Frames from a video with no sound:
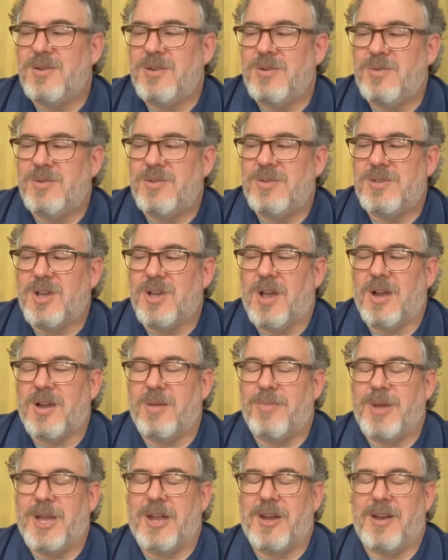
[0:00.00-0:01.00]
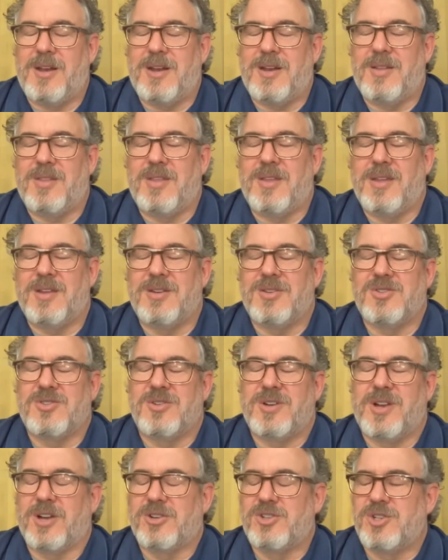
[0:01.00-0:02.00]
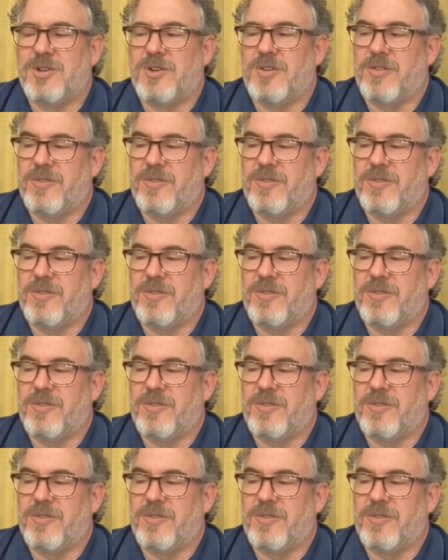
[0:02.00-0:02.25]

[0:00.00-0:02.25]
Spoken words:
you talk about it in the introduction